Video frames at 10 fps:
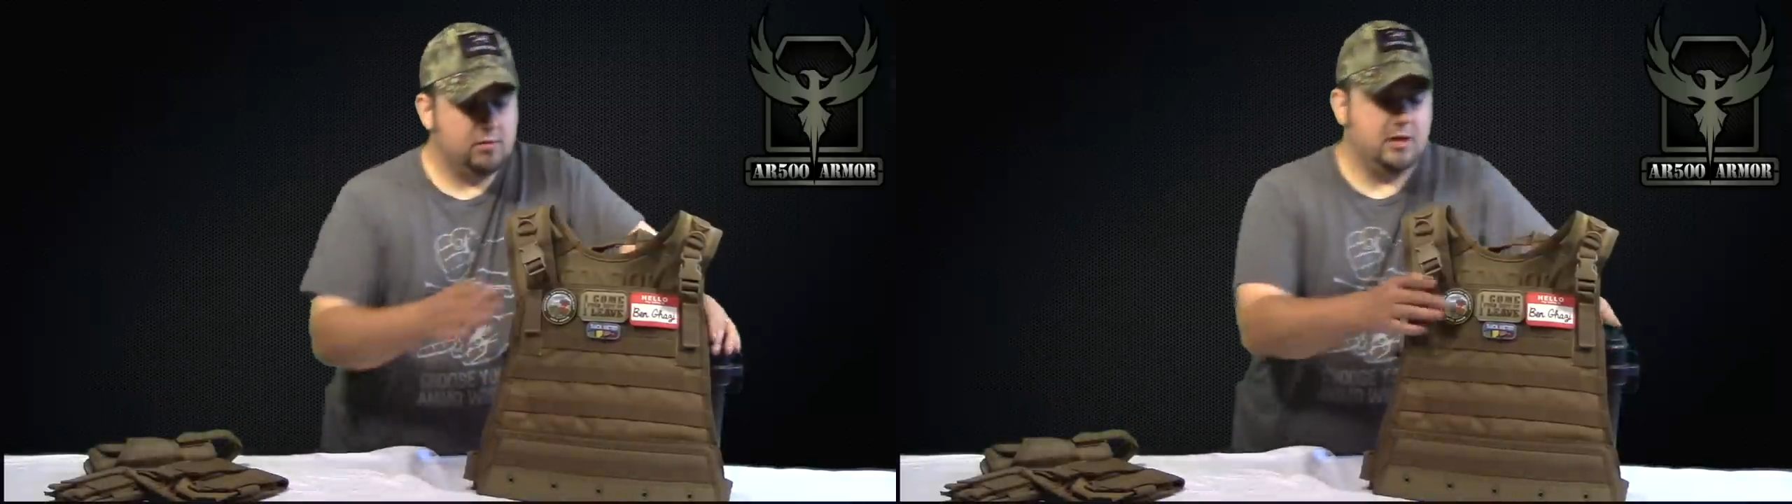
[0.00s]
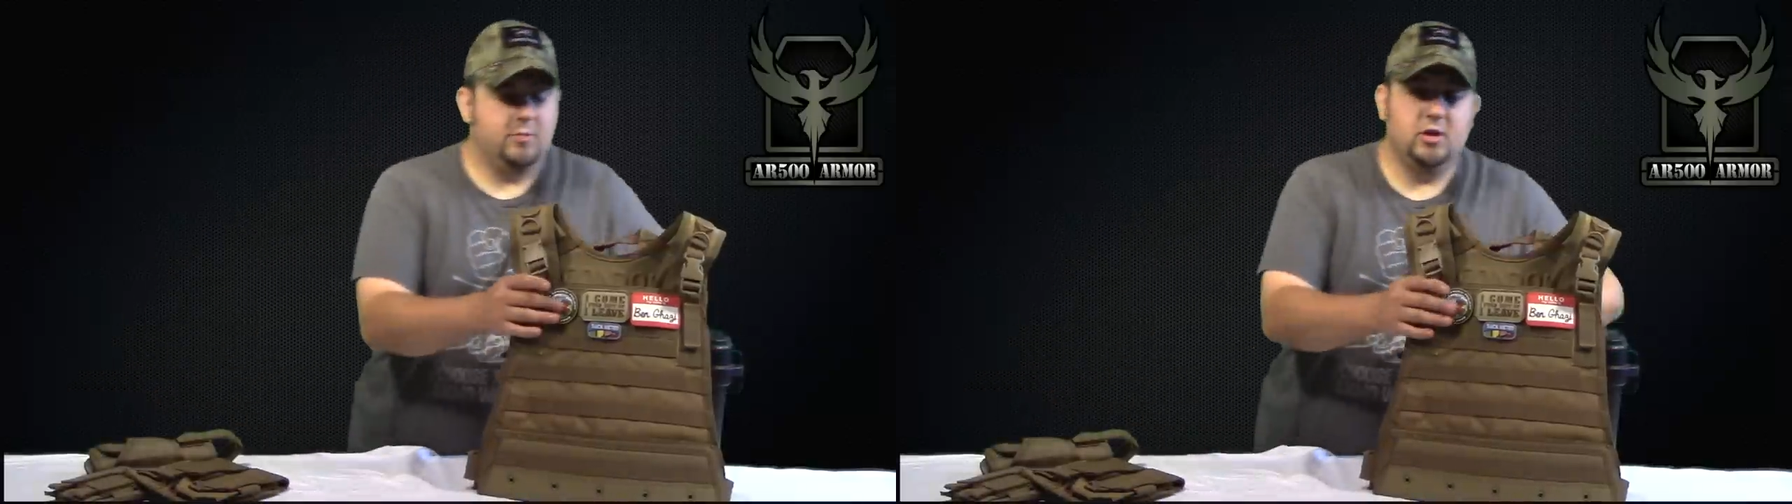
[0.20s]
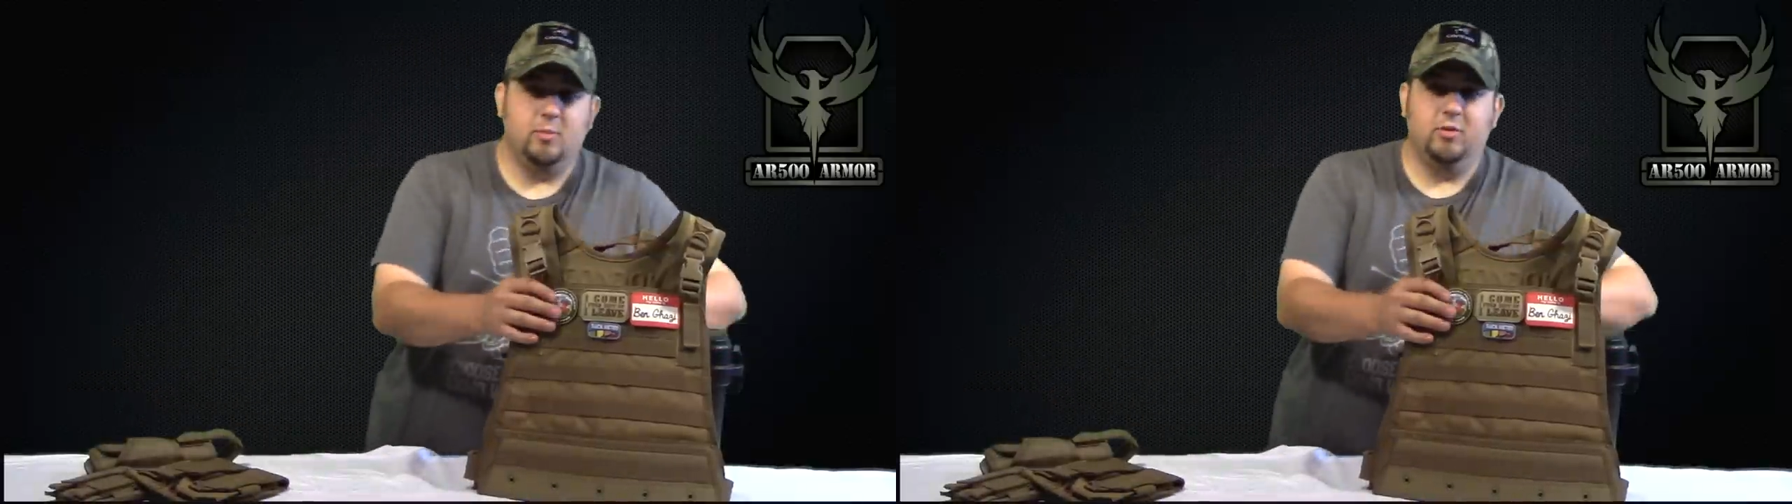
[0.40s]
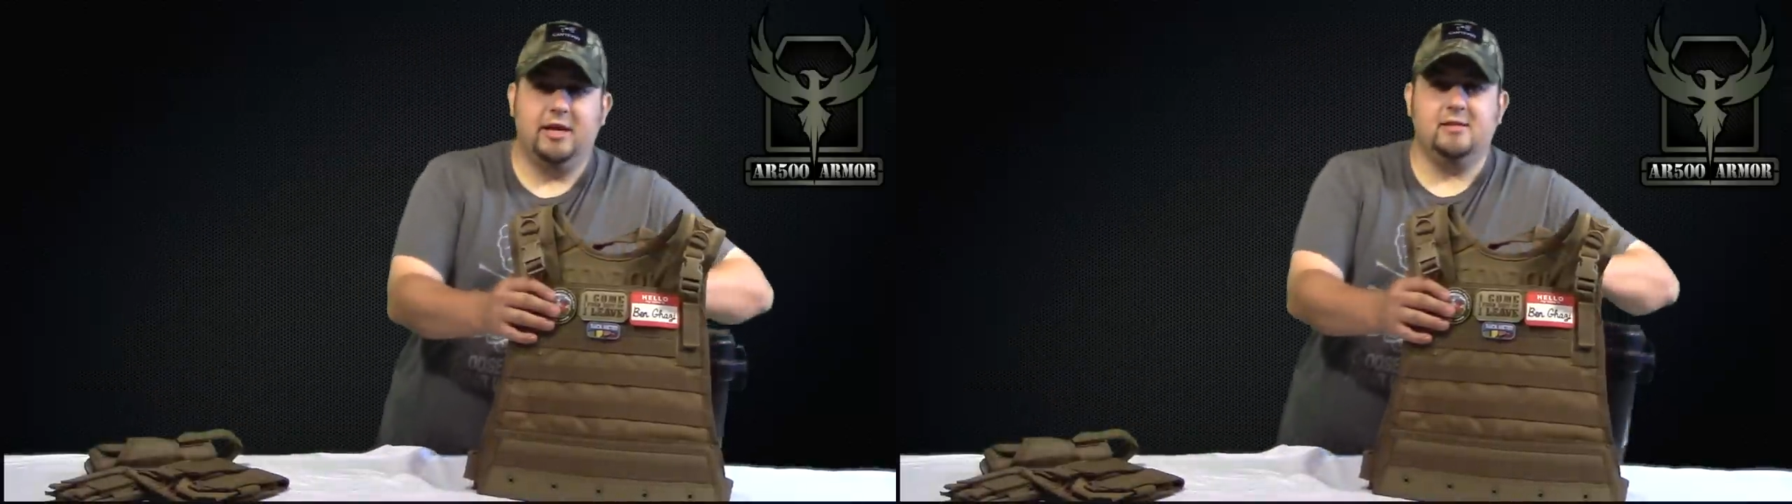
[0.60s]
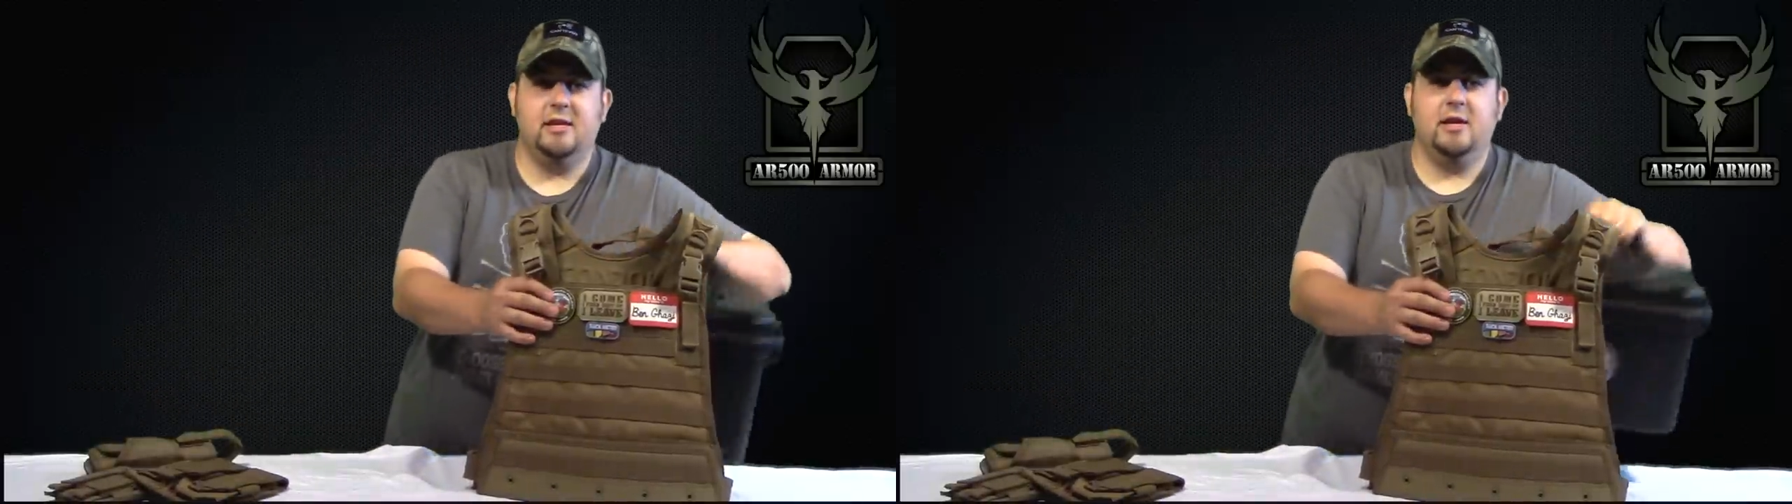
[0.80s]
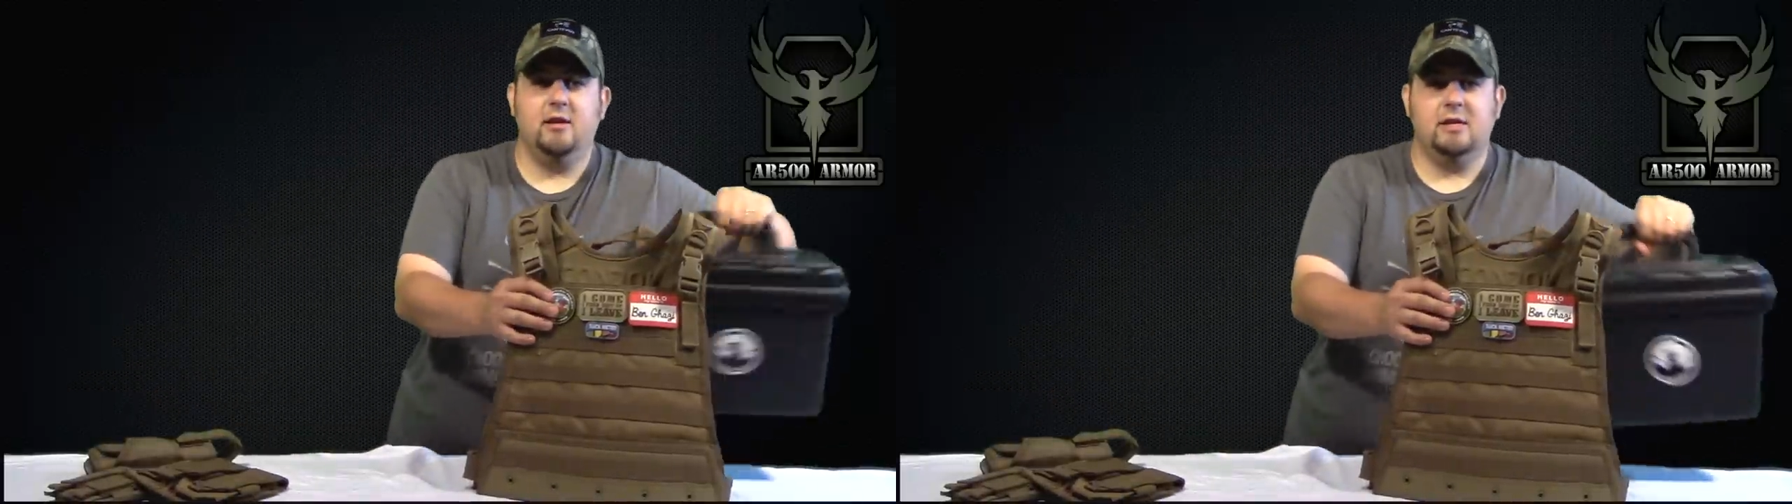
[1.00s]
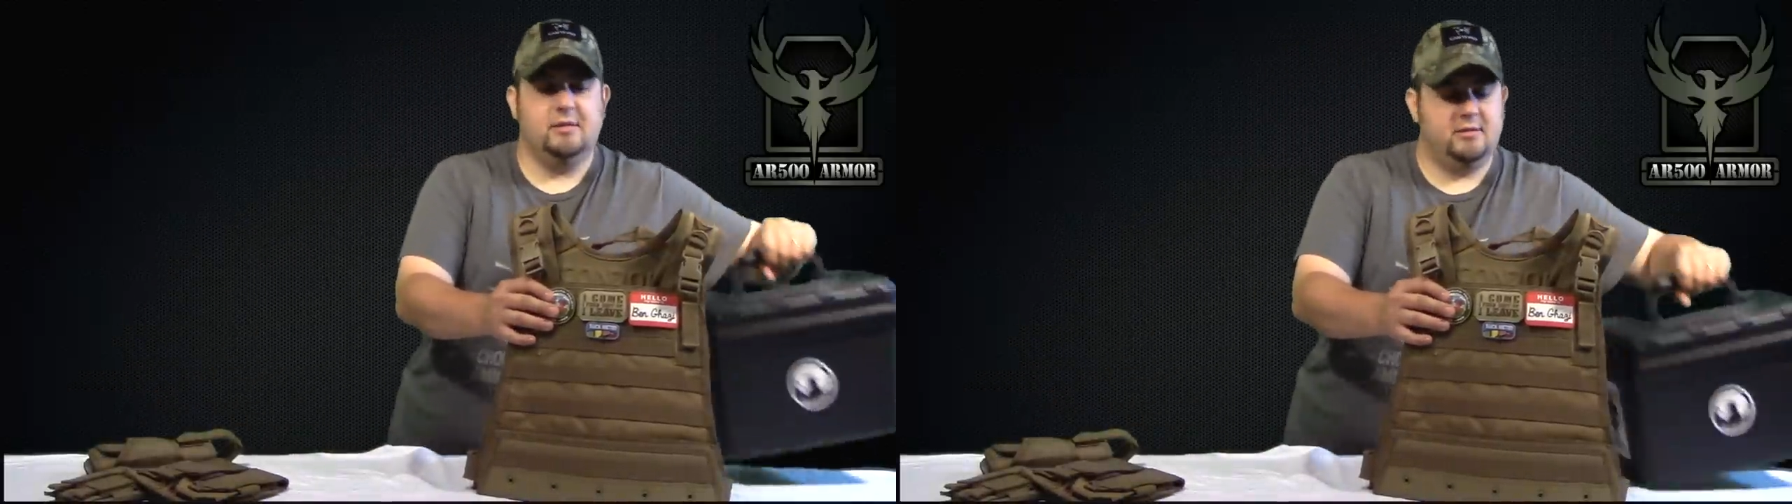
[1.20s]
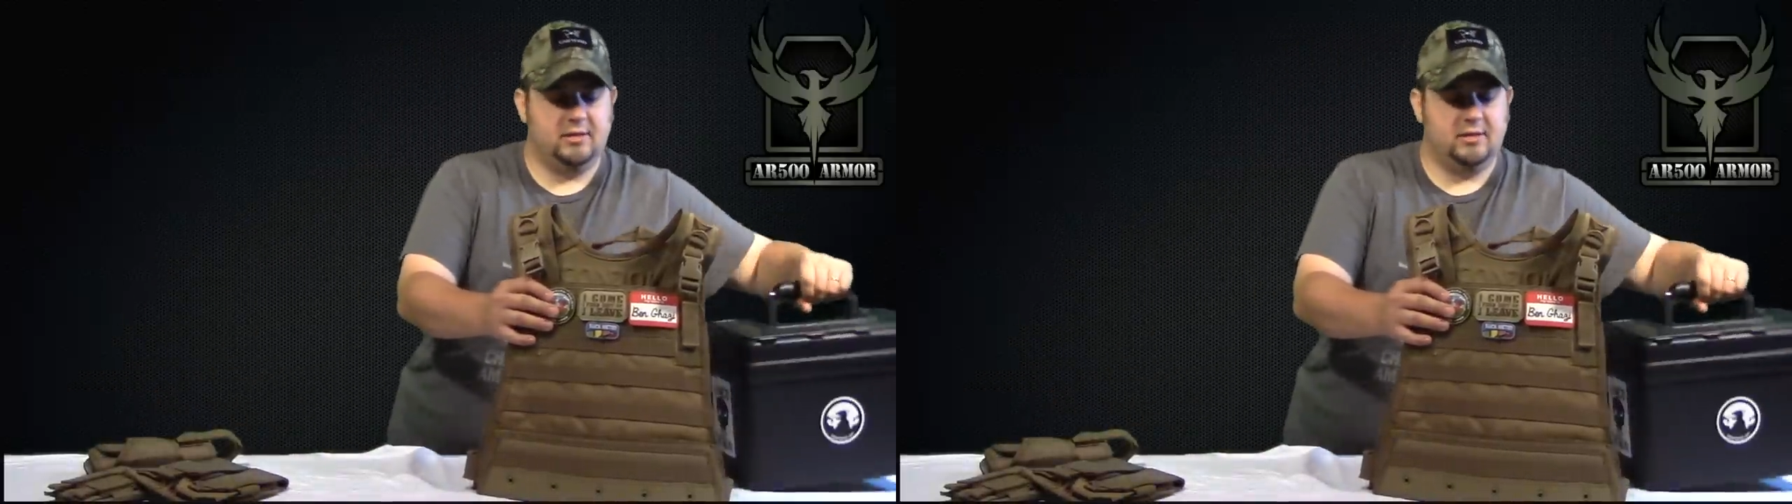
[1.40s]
to put the plates in here is